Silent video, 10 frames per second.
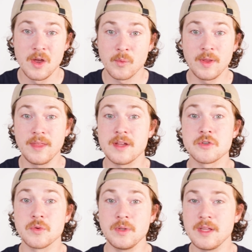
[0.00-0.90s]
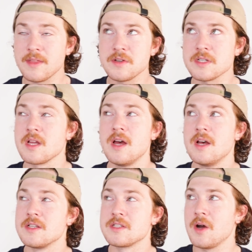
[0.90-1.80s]
Really and truly, they're just
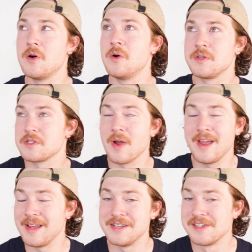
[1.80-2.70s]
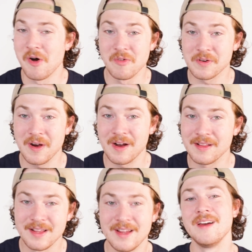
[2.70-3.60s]
so strange
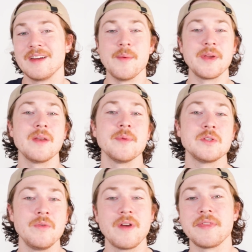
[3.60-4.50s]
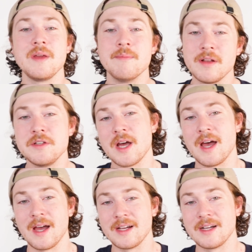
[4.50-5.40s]
overall. Coming in number 2, we've got the
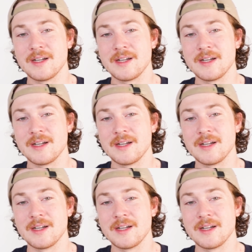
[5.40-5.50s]
muntjac.